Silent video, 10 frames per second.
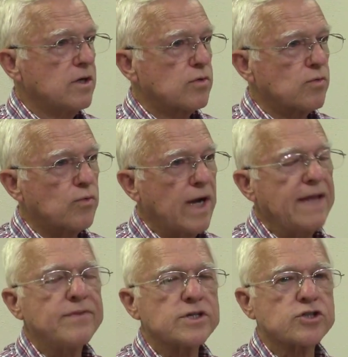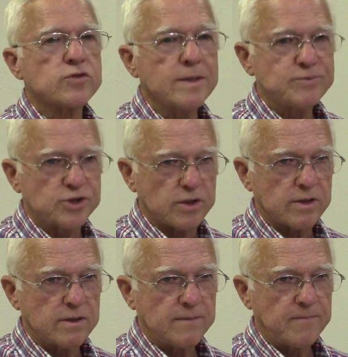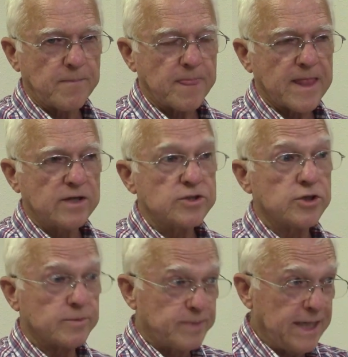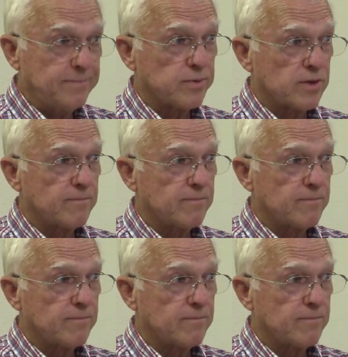read the Scripture to the people,